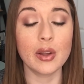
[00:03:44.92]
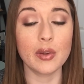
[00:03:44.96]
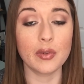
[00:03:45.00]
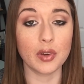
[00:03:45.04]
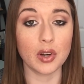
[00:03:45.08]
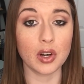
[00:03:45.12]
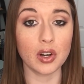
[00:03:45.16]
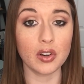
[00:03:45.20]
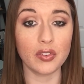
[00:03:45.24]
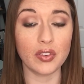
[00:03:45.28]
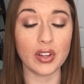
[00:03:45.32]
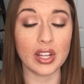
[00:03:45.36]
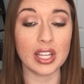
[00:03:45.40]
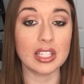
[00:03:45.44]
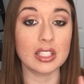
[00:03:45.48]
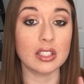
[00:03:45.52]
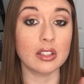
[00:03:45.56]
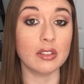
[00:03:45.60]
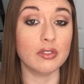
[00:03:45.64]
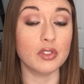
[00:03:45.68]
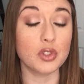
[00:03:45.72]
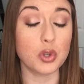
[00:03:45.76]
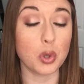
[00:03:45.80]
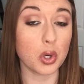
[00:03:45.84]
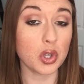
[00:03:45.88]
If you're a fan
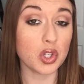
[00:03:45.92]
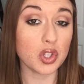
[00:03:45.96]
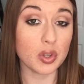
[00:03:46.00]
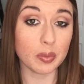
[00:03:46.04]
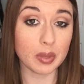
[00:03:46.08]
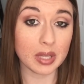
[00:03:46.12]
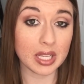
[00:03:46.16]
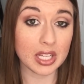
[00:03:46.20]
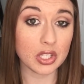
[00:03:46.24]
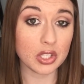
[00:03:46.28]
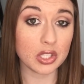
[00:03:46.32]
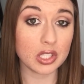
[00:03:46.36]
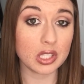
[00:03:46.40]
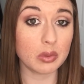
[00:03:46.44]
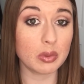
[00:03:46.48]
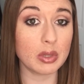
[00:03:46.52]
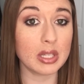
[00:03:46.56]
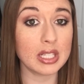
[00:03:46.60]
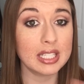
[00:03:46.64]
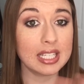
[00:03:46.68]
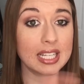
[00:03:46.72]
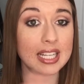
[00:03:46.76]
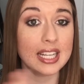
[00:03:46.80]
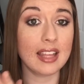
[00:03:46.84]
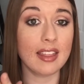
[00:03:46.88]
of Georgia Peach and
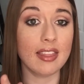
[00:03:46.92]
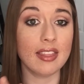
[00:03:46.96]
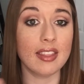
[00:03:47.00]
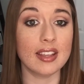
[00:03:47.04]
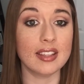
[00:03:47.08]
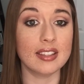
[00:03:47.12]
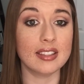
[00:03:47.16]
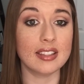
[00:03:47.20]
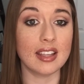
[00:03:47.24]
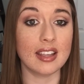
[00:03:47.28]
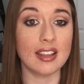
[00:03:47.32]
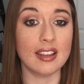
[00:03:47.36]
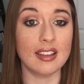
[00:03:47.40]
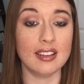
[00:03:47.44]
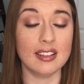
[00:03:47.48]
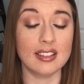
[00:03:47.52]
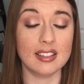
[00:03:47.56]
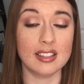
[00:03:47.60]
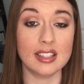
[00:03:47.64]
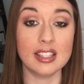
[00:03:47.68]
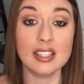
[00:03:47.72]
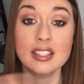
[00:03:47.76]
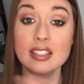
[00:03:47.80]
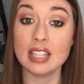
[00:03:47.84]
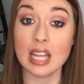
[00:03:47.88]
Sweet Tea, this
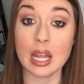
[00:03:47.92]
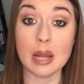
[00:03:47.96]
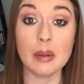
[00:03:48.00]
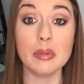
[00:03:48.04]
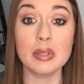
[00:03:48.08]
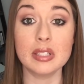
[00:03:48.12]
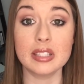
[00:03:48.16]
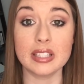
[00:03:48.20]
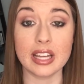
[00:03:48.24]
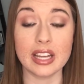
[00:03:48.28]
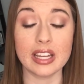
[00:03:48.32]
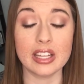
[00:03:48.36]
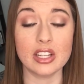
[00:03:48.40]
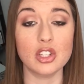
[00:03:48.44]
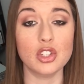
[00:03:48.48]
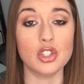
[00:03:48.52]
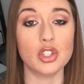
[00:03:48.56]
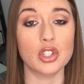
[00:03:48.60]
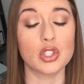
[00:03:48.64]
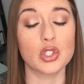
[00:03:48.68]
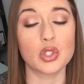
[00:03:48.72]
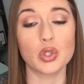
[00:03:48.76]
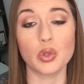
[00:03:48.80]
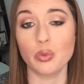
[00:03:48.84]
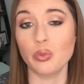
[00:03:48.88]
is the same scent,
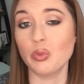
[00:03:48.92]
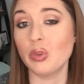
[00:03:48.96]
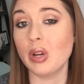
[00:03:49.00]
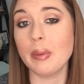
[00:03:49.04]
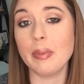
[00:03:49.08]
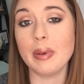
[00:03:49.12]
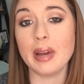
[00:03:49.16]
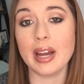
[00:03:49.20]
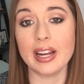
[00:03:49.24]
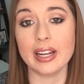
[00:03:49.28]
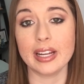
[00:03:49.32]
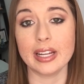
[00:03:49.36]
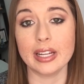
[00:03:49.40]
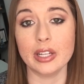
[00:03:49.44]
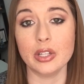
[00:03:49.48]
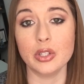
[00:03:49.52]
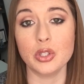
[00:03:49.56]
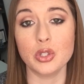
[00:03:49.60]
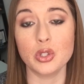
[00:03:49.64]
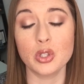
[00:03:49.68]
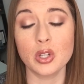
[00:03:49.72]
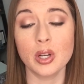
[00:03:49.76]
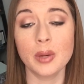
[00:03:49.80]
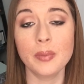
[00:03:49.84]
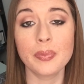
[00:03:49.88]
just
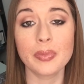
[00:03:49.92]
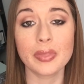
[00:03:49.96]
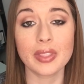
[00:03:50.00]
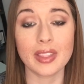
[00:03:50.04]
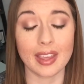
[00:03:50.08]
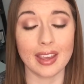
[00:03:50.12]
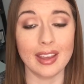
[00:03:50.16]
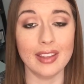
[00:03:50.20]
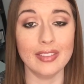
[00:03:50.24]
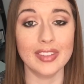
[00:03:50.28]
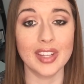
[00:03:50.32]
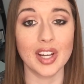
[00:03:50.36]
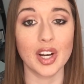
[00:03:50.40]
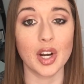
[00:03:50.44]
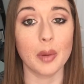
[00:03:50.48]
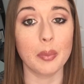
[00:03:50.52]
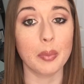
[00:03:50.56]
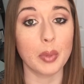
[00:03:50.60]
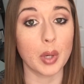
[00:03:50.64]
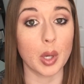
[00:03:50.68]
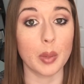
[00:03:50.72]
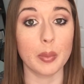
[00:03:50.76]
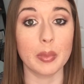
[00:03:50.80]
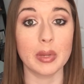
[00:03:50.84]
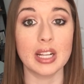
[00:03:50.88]
repackaged in their
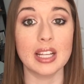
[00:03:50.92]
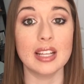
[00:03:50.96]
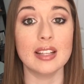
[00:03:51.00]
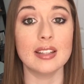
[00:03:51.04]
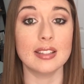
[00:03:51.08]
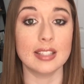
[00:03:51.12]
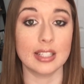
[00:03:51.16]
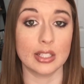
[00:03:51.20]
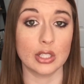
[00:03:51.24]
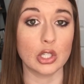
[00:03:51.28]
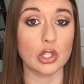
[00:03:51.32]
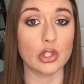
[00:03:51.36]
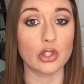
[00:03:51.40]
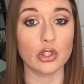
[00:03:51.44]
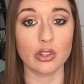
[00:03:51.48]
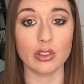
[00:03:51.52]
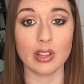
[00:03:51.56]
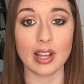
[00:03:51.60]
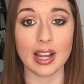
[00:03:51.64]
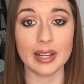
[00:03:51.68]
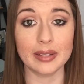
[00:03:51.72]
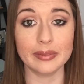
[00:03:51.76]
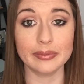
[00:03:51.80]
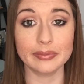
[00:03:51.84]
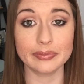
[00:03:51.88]
permanent signature
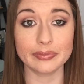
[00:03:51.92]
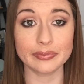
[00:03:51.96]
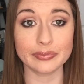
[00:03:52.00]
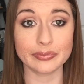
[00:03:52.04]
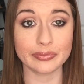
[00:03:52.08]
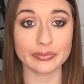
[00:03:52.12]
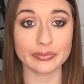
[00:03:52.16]
line.